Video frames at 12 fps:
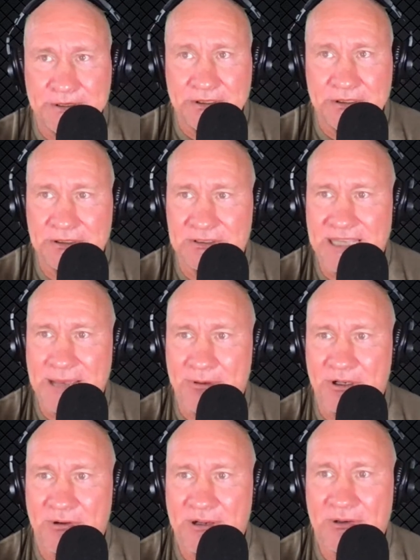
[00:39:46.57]
that's
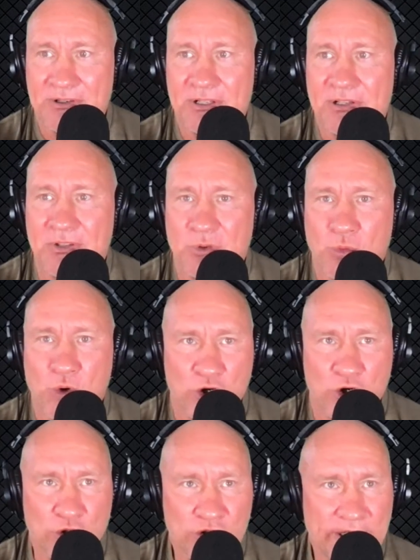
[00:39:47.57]
happening around the
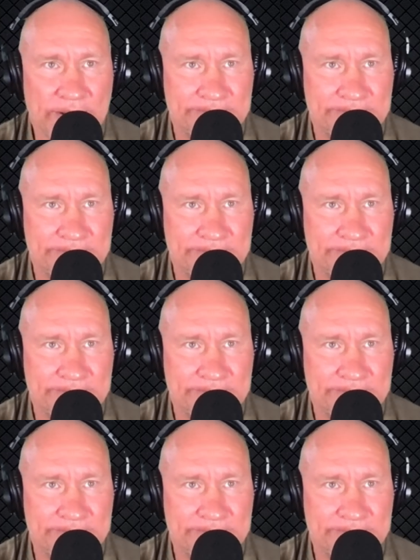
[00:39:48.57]
world.